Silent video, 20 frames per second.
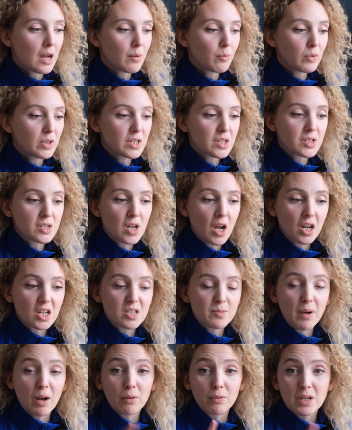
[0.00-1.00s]
We just talked
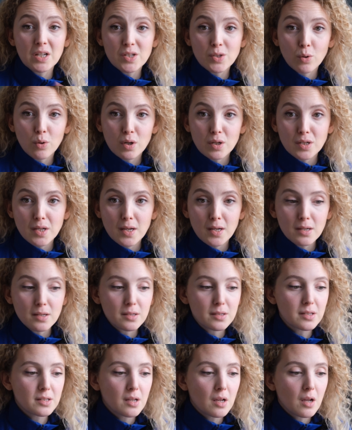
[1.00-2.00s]
about
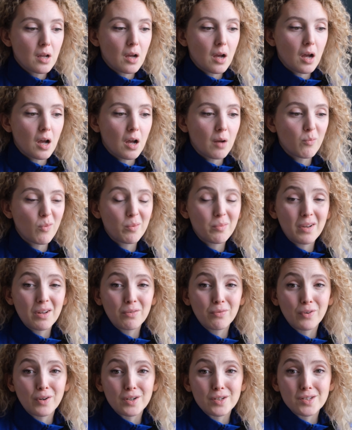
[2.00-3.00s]
resources, what my
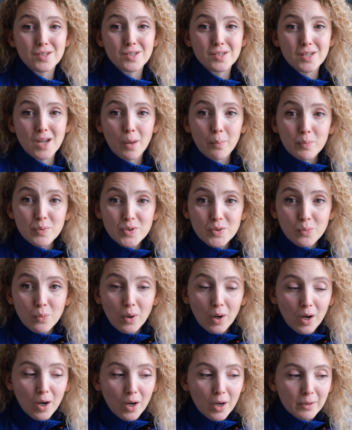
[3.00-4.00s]
first steps
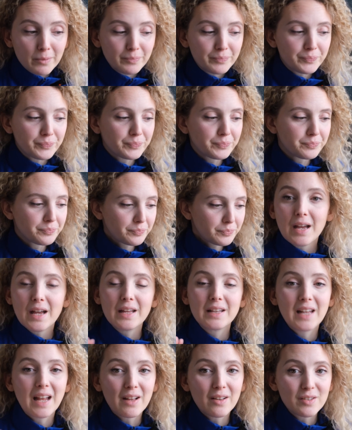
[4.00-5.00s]
were.
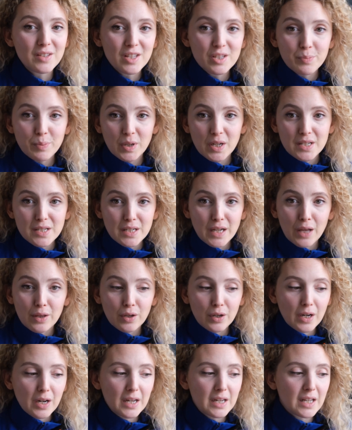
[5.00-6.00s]
Now let's put it
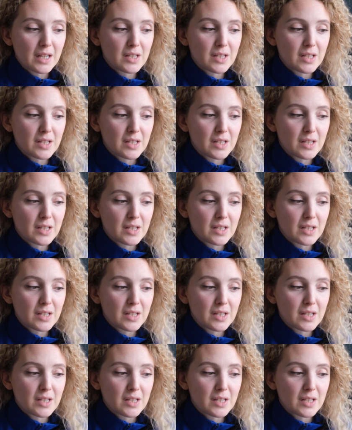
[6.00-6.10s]
together and